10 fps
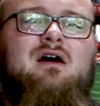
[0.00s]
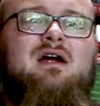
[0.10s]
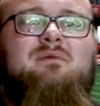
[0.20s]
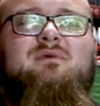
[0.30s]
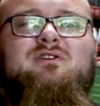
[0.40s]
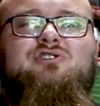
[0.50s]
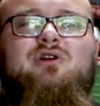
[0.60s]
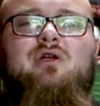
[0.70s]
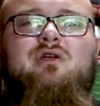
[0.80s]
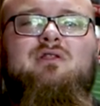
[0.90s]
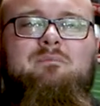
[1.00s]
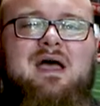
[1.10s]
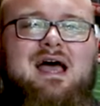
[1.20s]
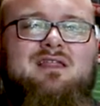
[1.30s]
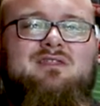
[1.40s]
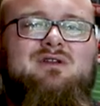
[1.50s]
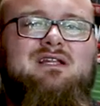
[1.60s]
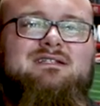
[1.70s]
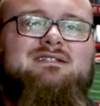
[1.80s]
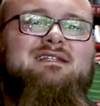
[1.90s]
All right, I'm going to show you the path you
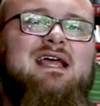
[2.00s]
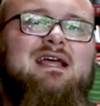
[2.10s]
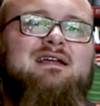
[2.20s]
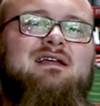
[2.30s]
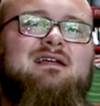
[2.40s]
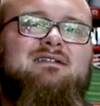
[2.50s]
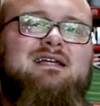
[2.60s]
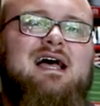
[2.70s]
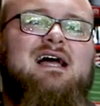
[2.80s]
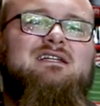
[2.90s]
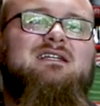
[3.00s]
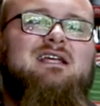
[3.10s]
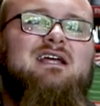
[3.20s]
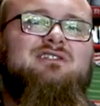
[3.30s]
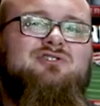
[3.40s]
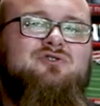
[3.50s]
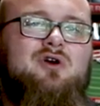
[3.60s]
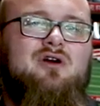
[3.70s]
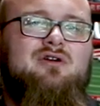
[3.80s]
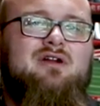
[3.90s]
need to take to actually get
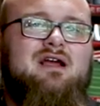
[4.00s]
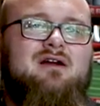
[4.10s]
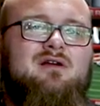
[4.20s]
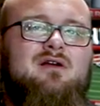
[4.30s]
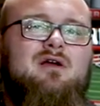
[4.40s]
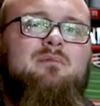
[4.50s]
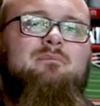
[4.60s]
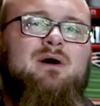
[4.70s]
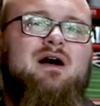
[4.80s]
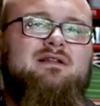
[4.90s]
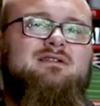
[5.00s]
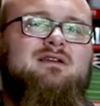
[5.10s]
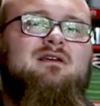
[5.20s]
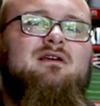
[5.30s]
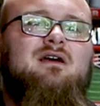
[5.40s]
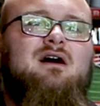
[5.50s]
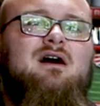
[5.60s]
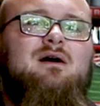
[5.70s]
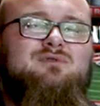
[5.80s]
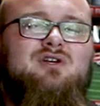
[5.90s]
stronger there, but
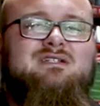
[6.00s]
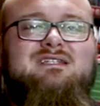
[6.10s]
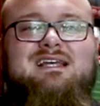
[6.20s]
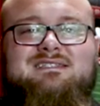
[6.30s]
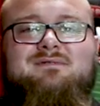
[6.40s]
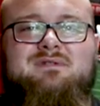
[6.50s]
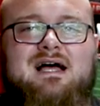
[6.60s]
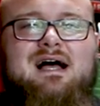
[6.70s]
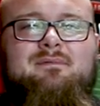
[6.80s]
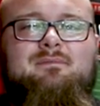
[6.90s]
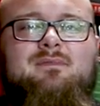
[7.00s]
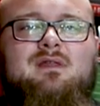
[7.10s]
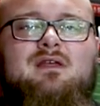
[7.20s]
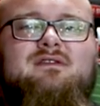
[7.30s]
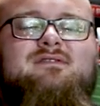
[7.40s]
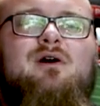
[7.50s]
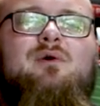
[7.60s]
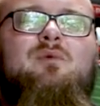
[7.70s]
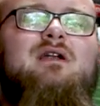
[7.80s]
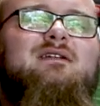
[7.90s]
it's going to take some time.
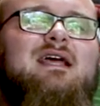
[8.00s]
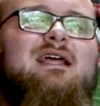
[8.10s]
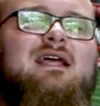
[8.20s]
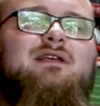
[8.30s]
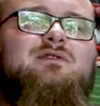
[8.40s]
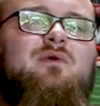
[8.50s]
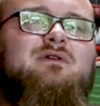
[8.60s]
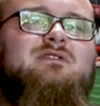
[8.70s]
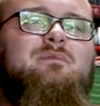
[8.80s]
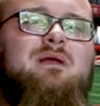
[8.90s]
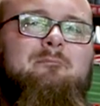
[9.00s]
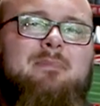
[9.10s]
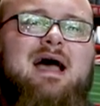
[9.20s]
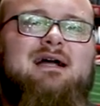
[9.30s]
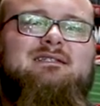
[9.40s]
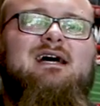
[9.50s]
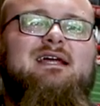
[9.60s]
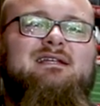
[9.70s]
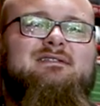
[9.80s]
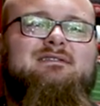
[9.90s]
So one thing is going to be back
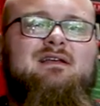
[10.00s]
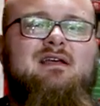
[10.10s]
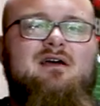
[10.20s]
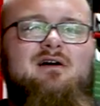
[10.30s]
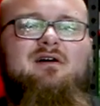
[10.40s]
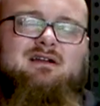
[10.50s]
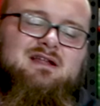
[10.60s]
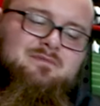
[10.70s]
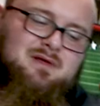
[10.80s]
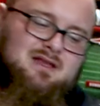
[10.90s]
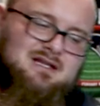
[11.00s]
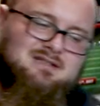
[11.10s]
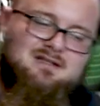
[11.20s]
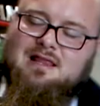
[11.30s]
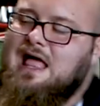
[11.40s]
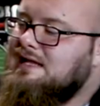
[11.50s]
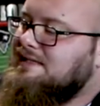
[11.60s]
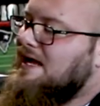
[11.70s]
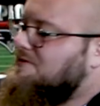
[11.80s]
tightness. All right, the ability to lock